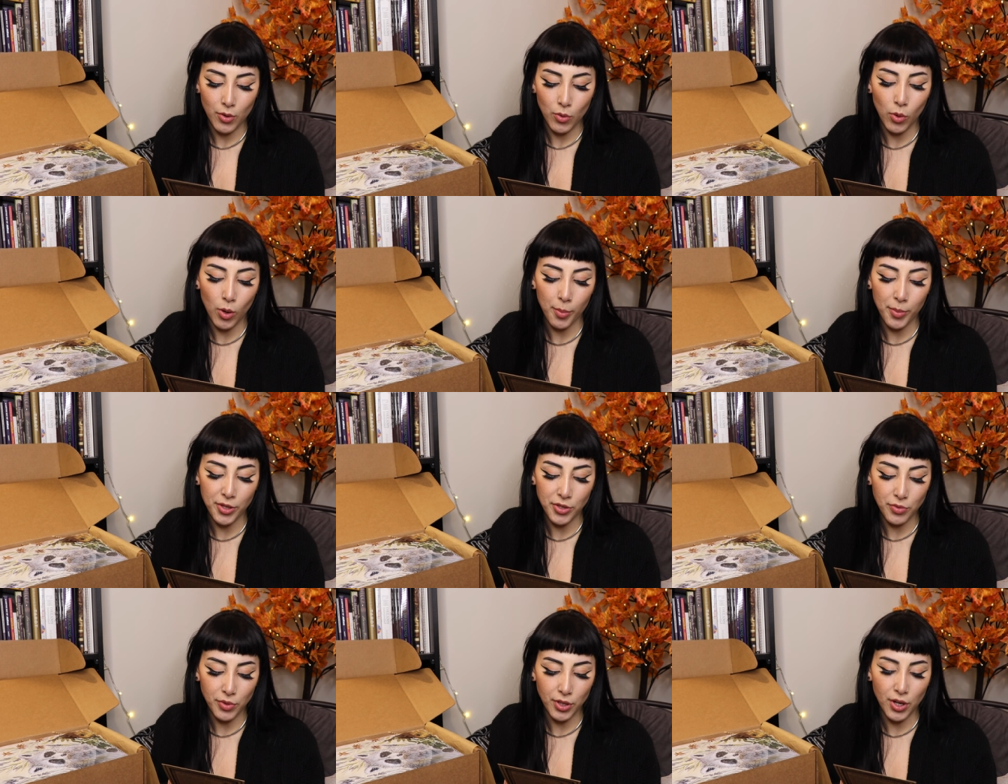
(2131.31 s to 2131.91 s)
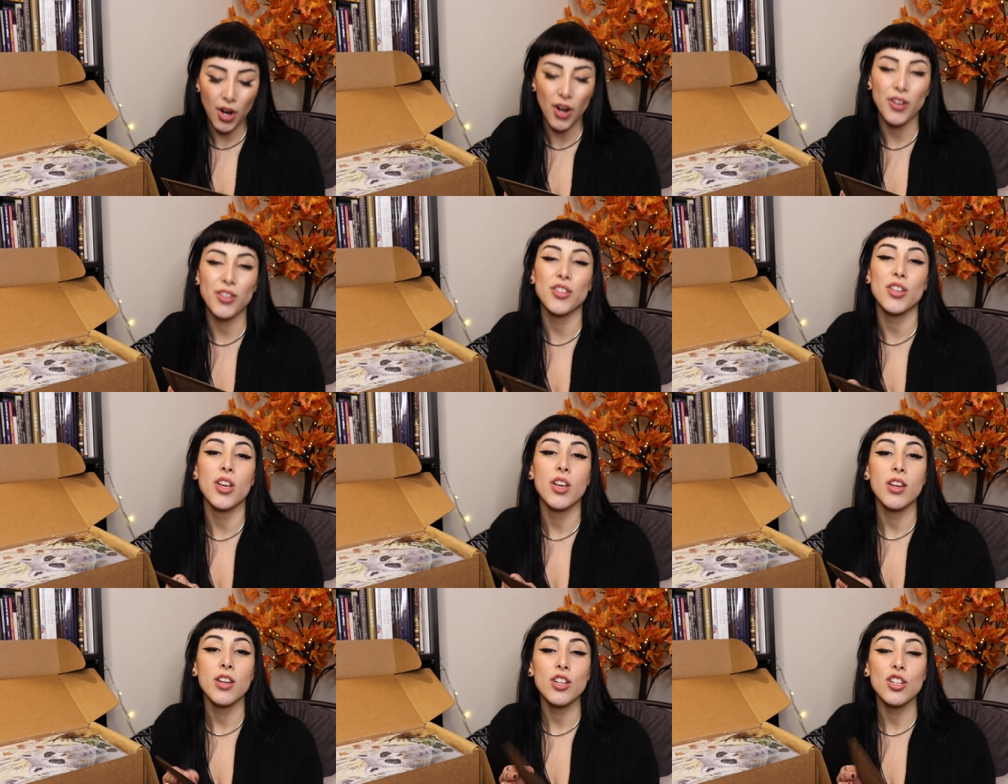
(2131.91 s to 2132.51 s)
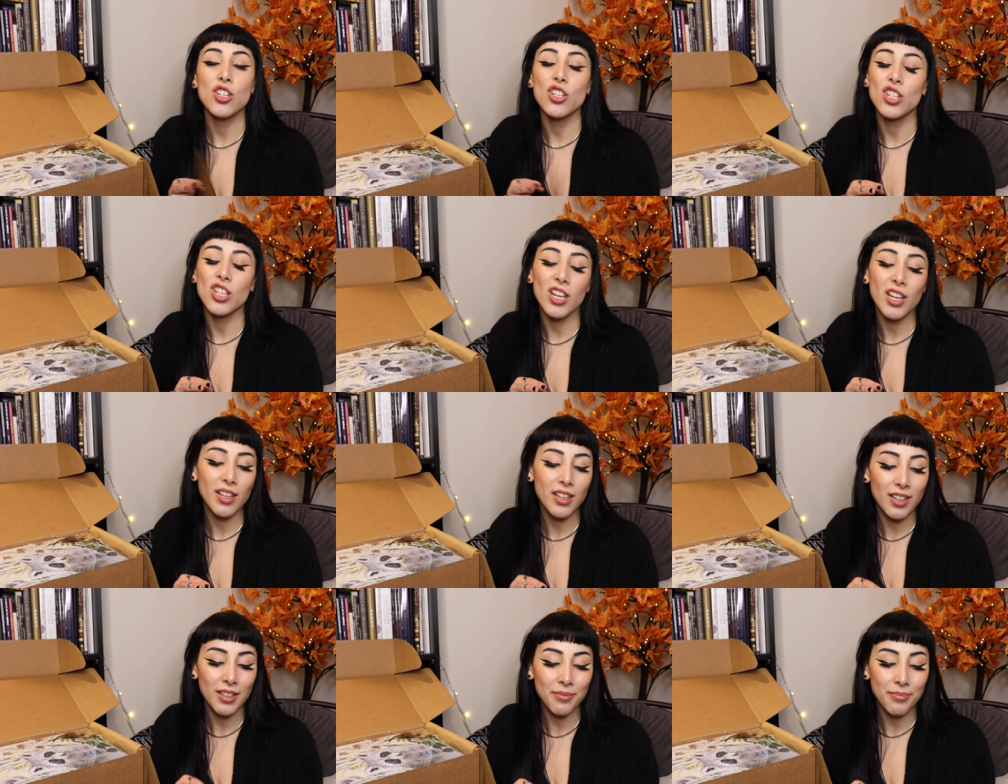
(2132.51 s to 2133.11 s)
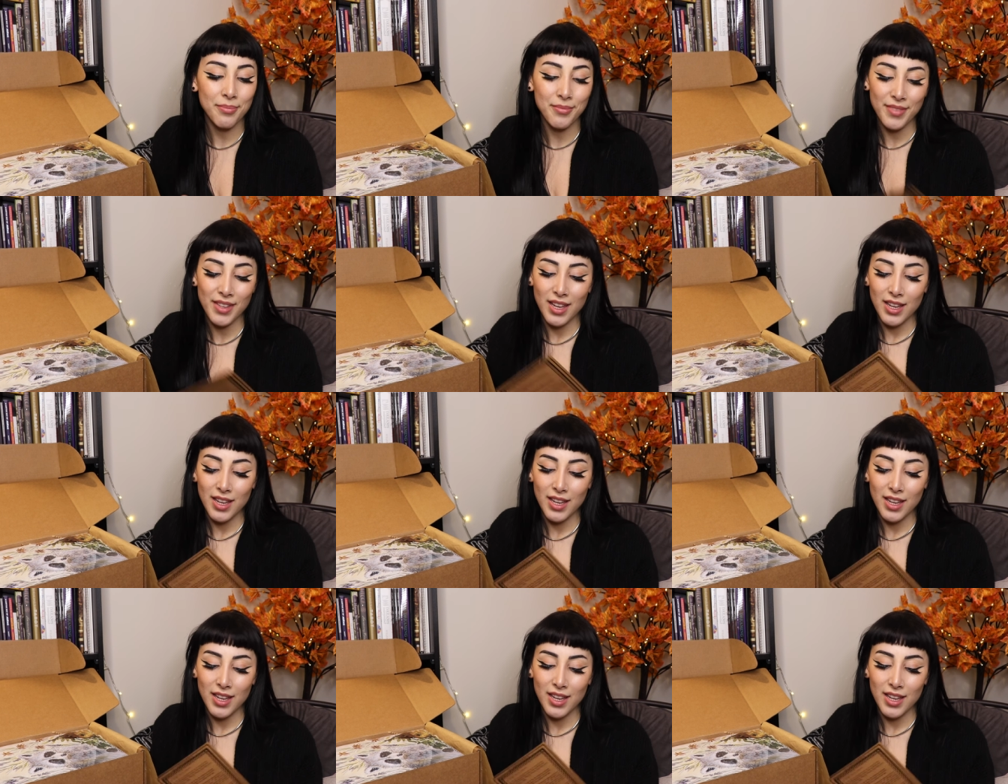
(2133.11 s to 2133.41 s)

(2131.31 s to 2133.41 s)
Warmest regards, Shannon.